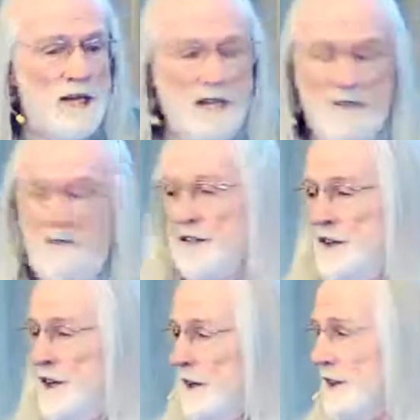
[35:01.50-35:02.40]
I felt
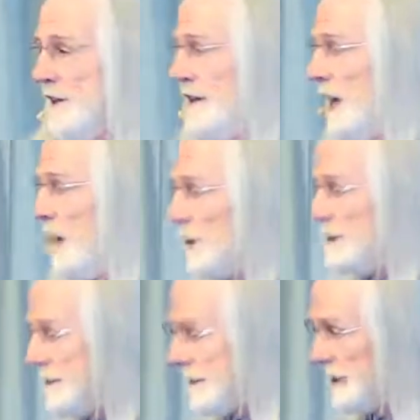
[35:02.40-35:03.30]
guilty that I
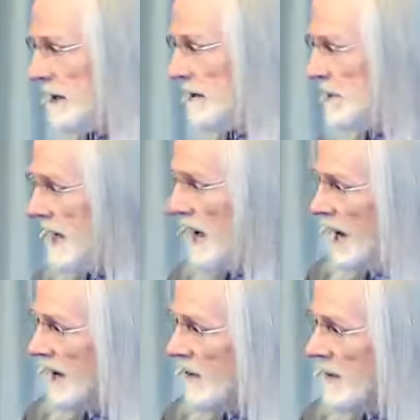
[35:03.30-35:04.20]
wasn't there every
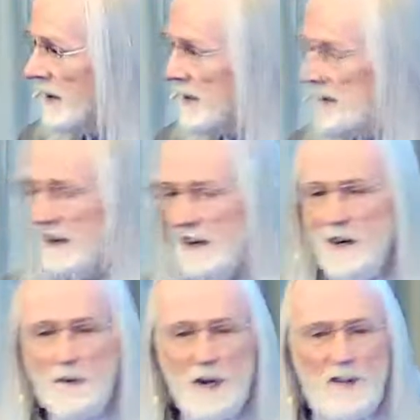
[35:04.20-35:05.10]
day, right?
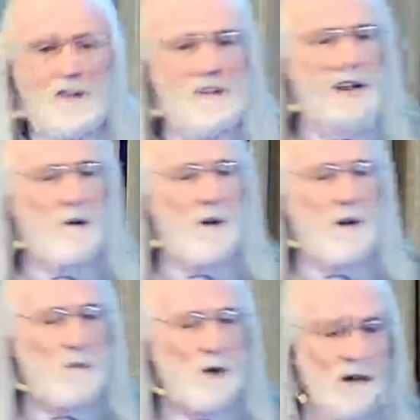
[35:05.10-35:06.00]
But they were
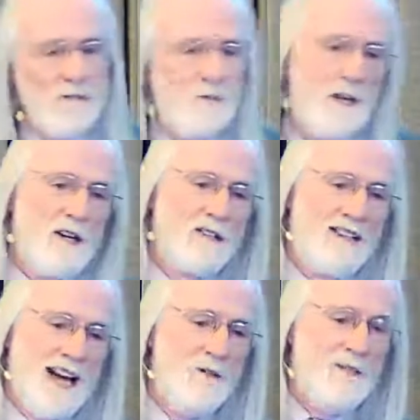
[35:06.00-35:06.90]
impressed because
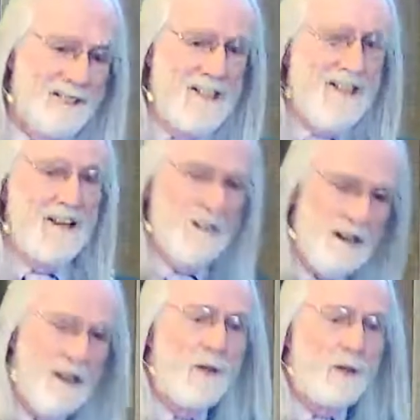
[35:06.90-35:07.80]
I was there
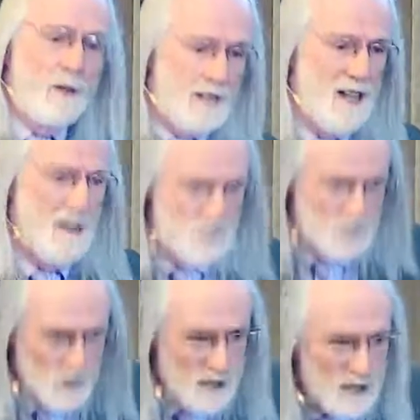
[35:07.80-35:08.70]
3 times a
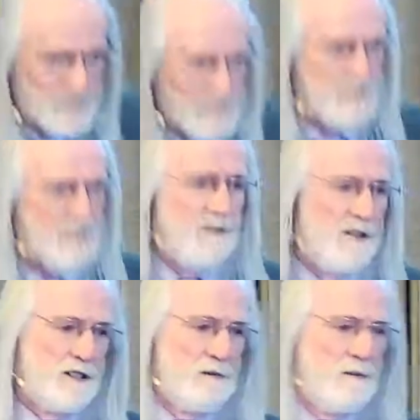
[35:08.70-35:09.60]
week to
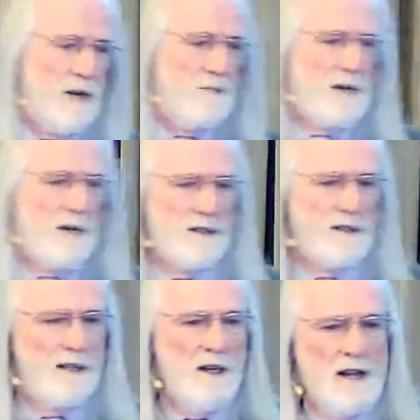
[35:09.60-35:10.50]
visit my parents.
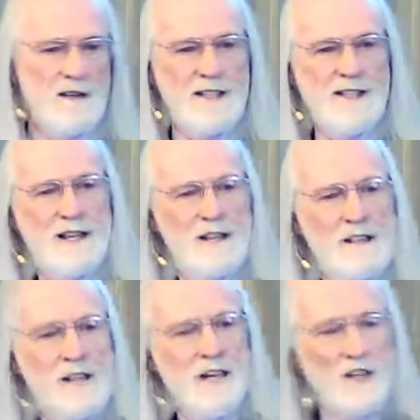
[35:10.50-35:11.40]
And they said that
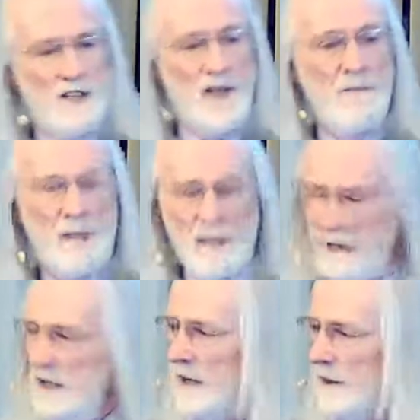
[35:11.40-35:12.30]
typically
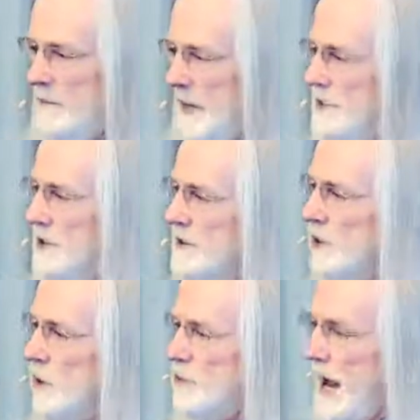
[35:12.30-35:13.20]
the patients
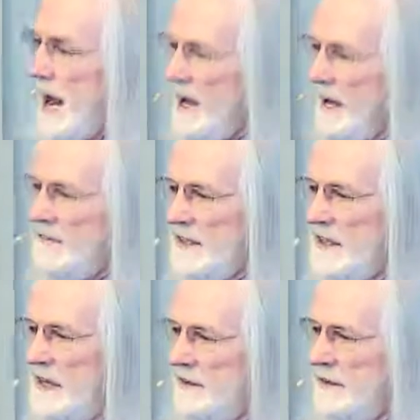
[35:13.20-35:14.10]
don't have that
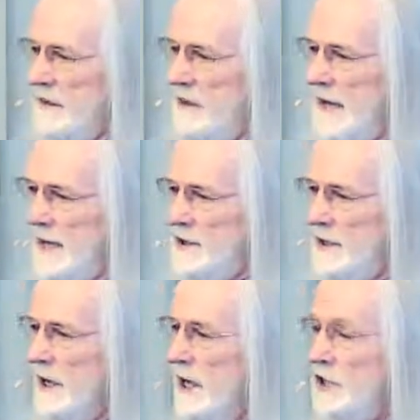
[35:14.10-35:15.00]
kind of interaction.
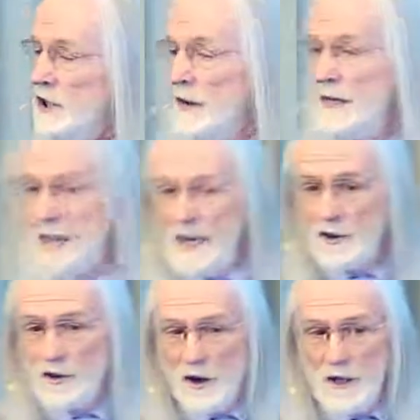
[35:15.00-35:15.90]
So these
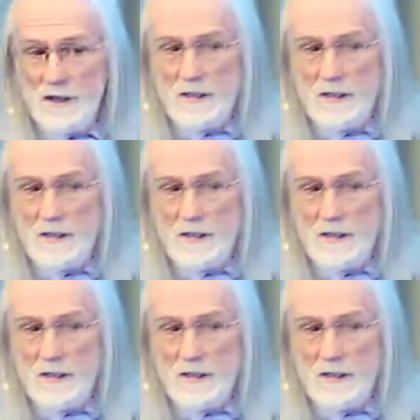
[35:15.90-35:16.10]
androids, these